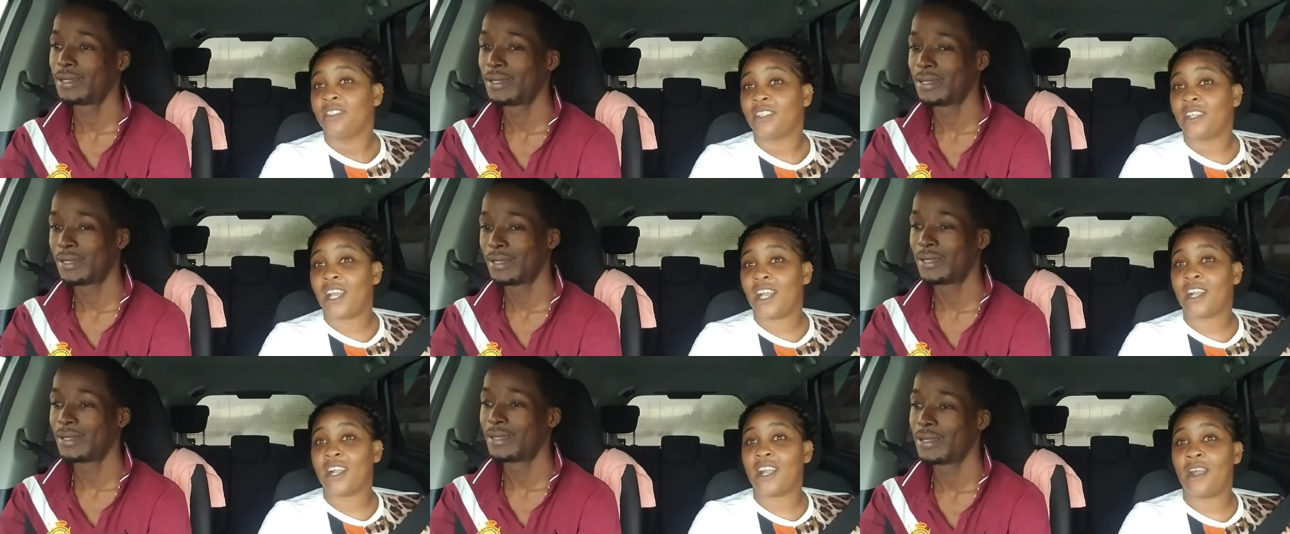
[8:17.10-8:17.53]

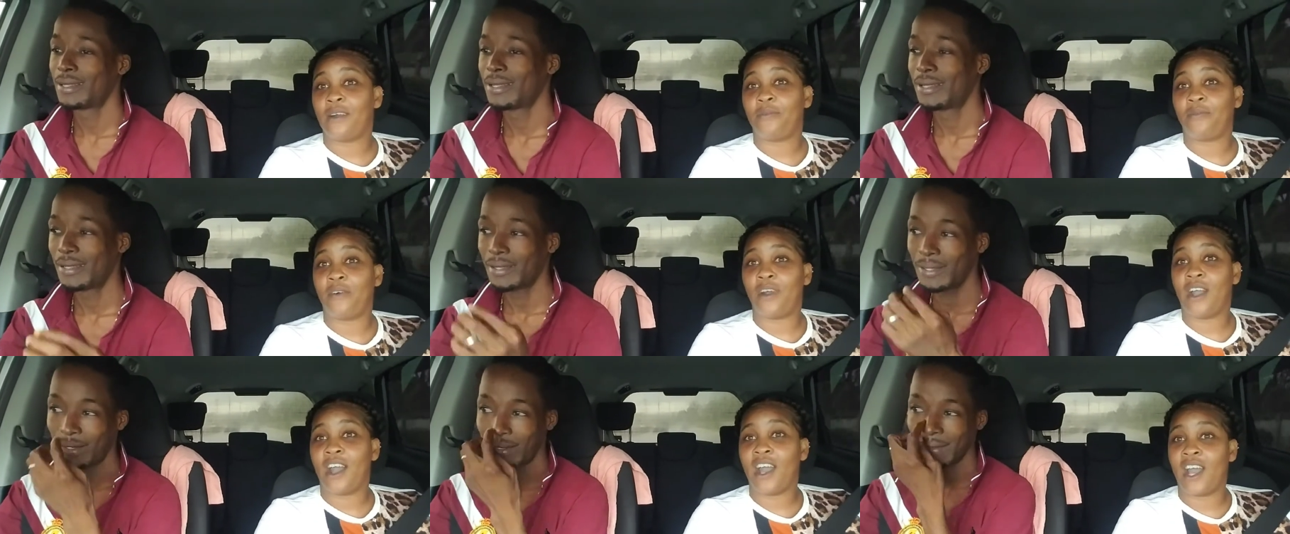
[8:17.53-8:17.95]

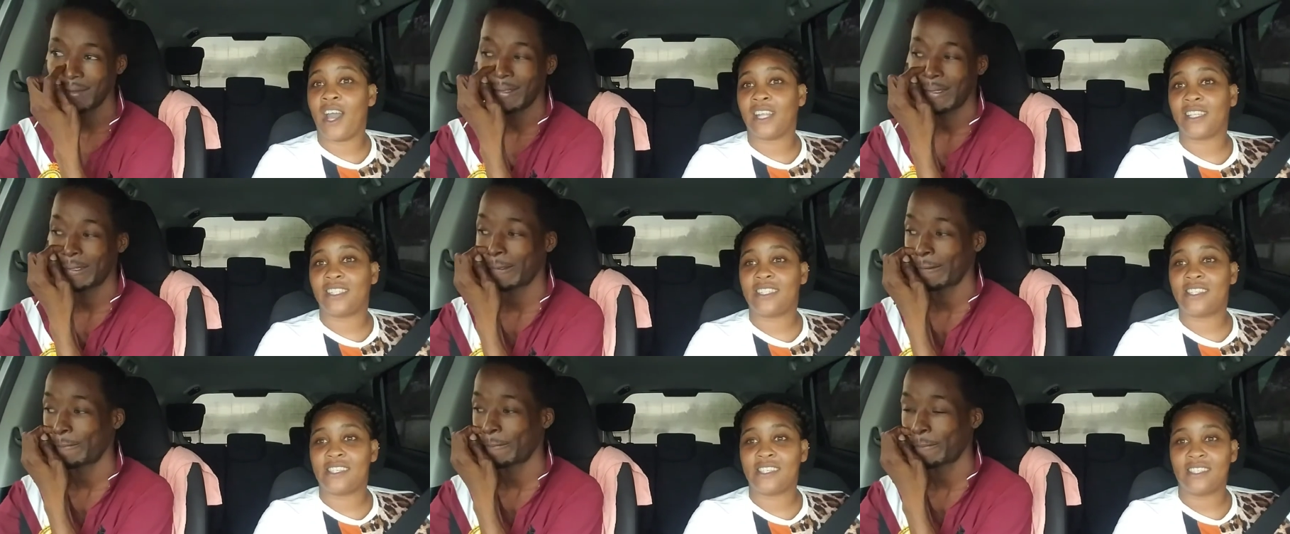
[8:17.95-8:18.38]

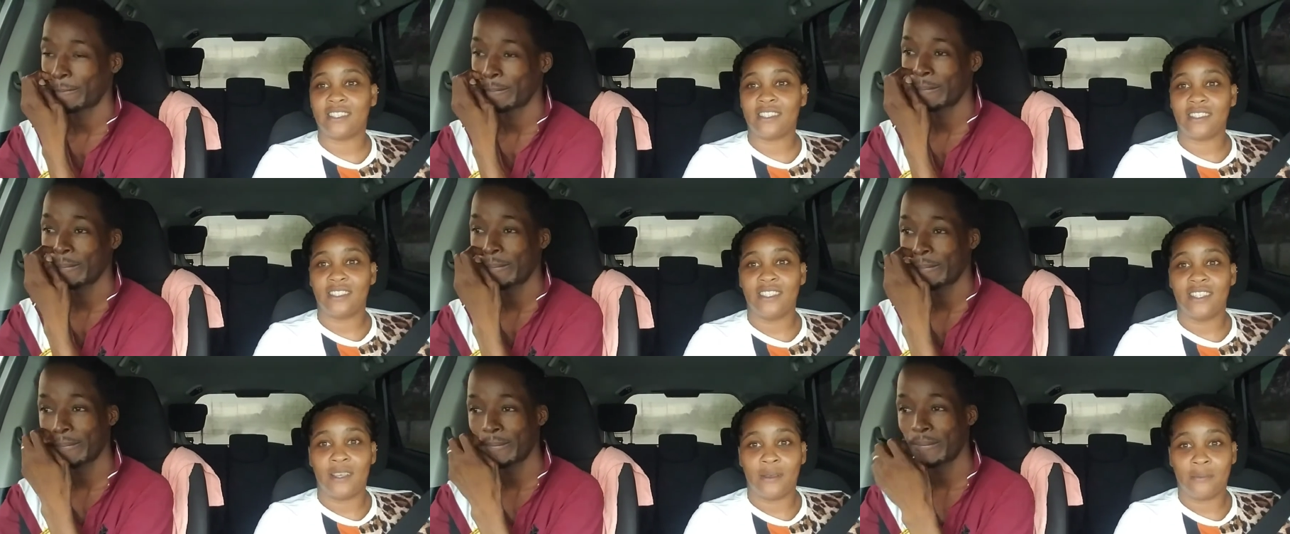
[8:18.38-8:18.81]
Speaker 1: Catapart.
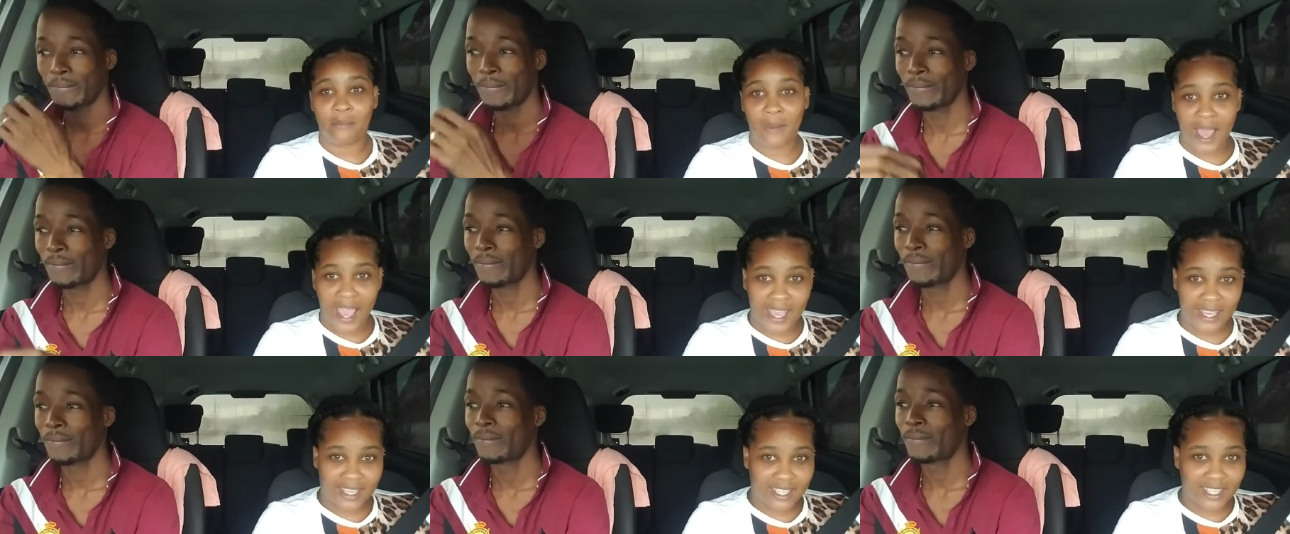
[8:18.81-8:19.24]

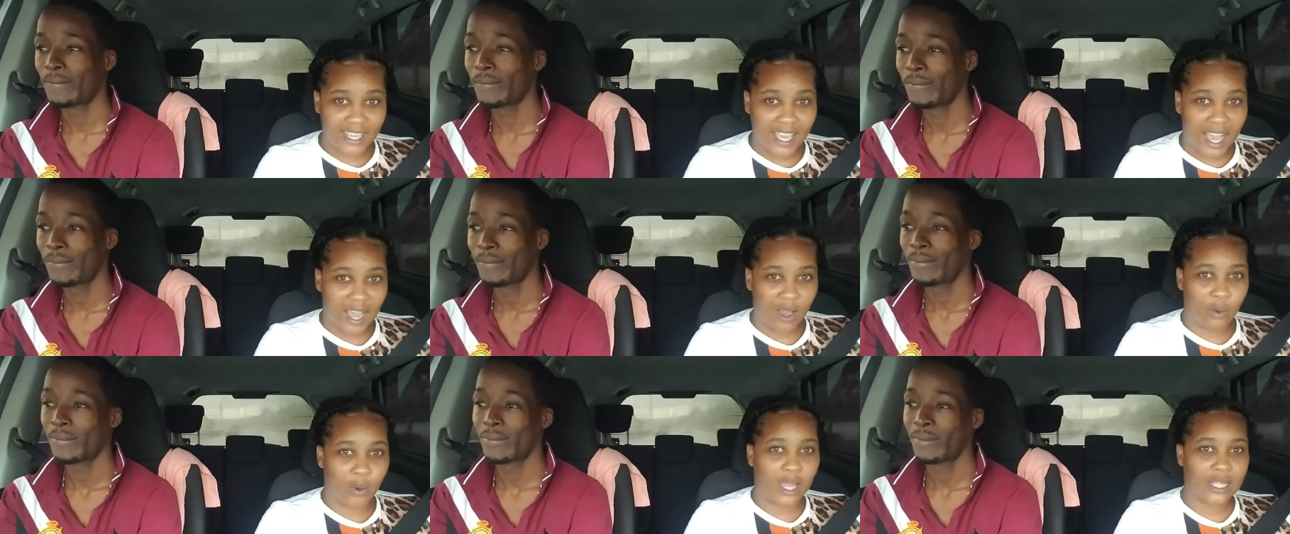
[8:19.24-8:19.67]
Bike
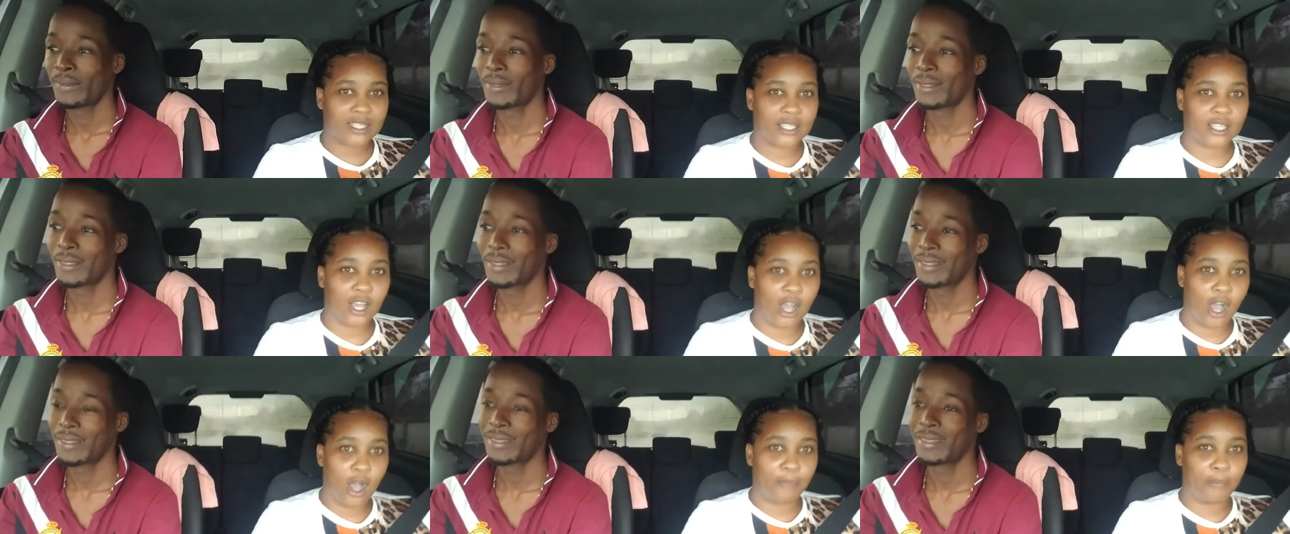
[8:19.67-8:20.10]
here,
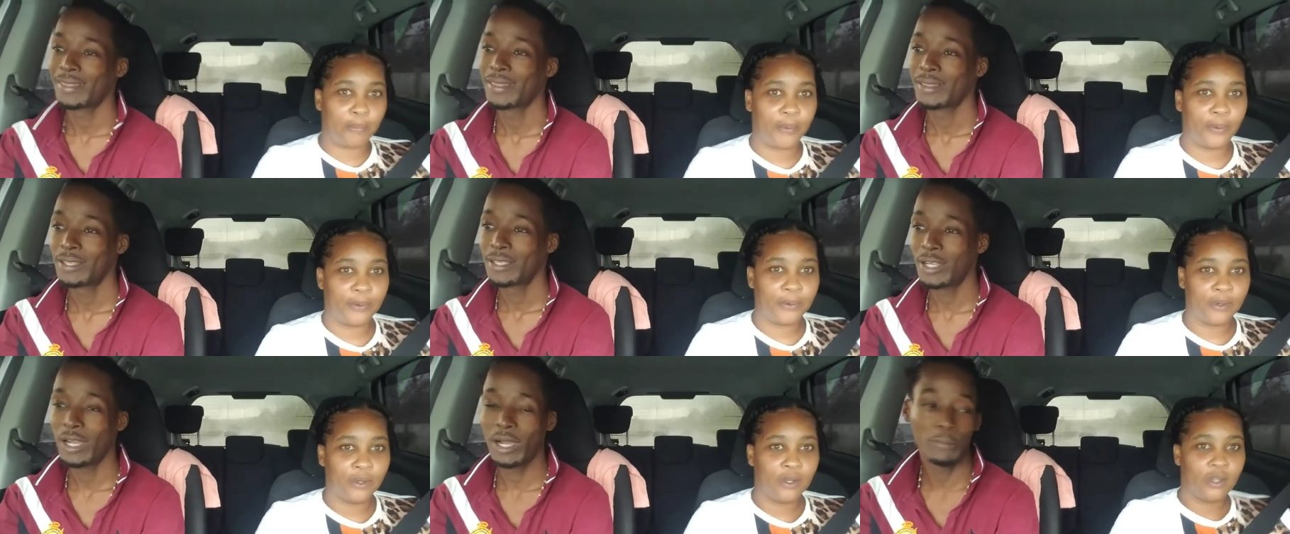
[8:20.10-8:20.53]
what's up?
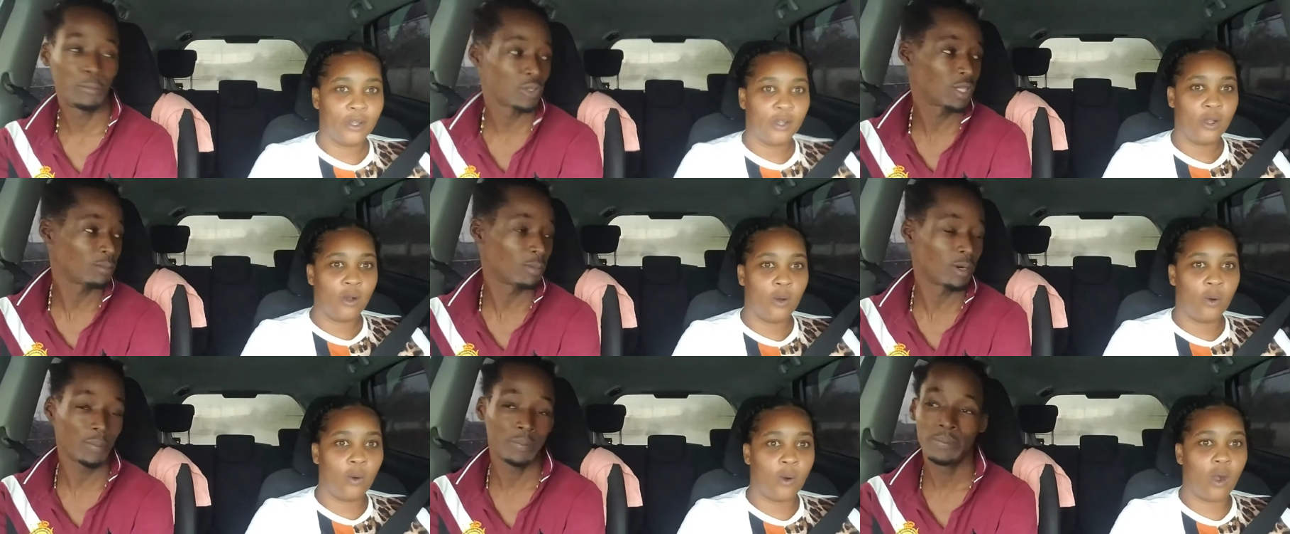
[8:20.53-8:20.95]

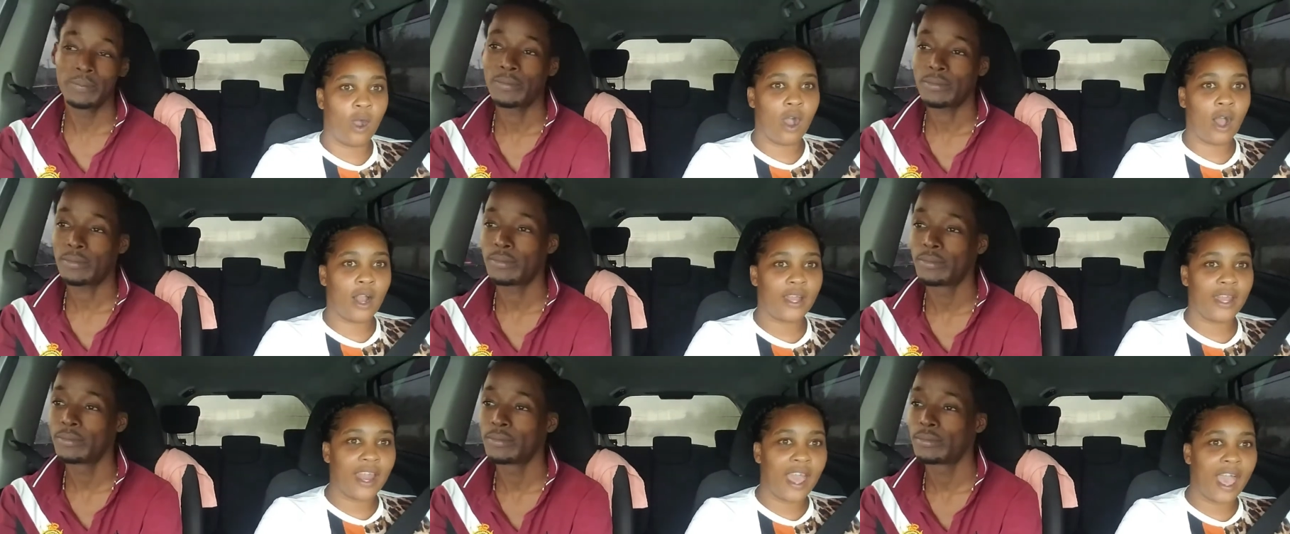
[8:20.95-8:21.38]

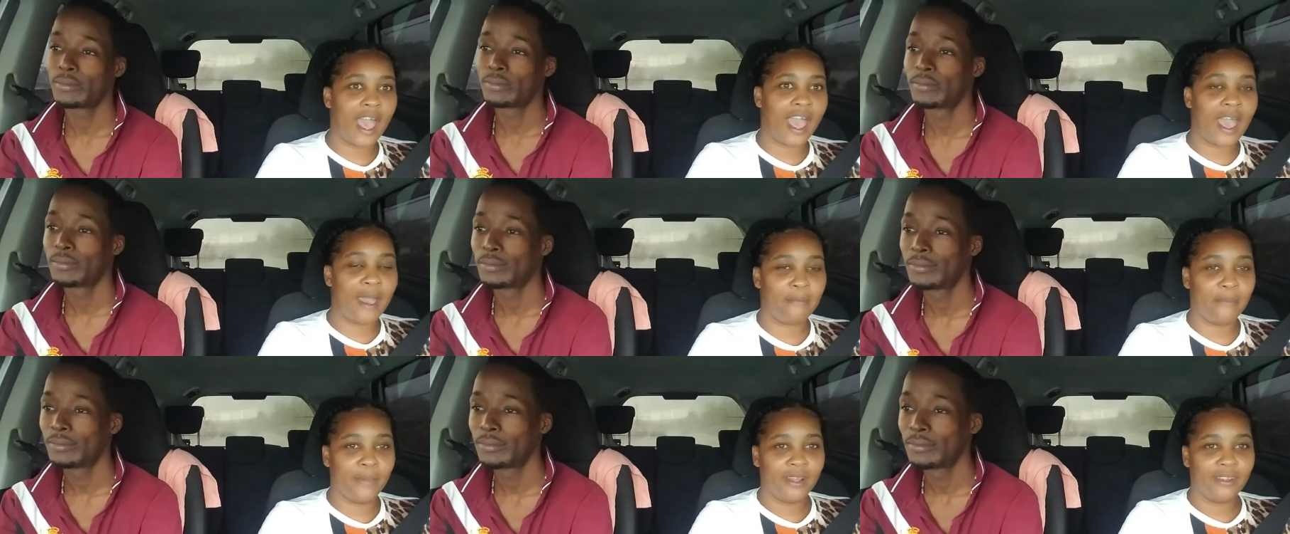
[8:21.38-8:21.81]
Hold
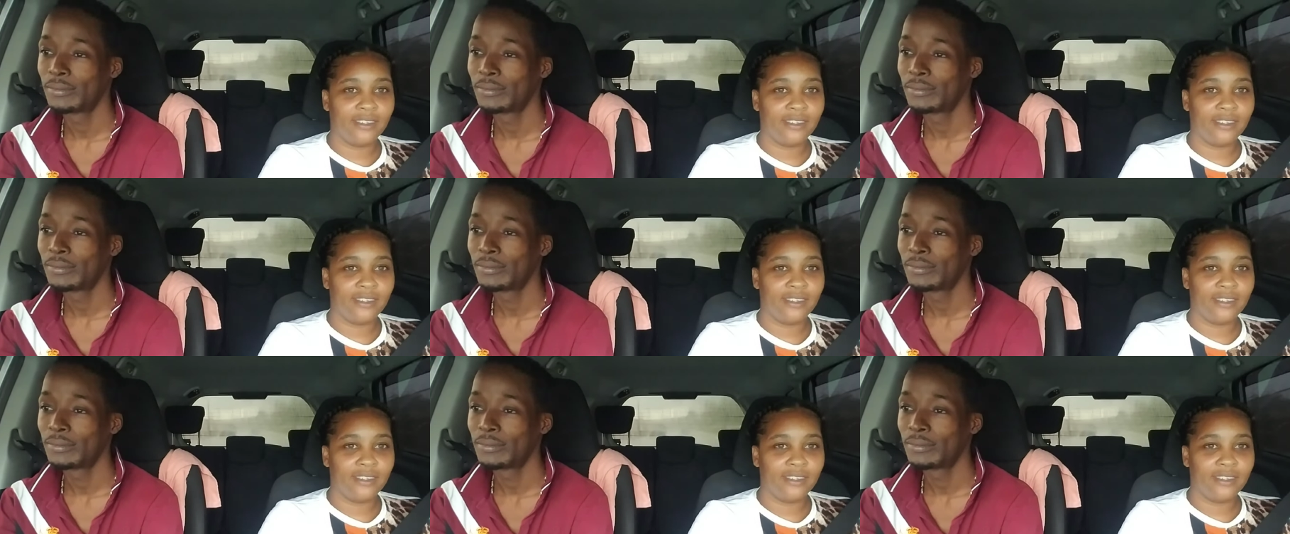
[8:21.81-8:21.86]
them.